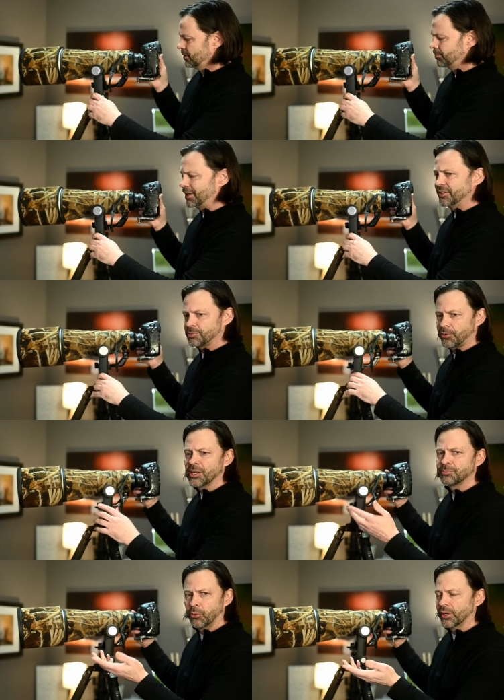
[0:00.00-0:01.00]
but in this
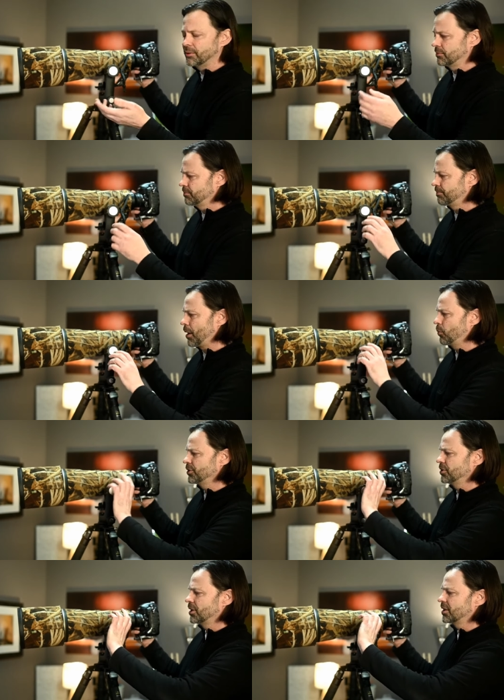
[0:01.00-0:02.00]
price point, about what you can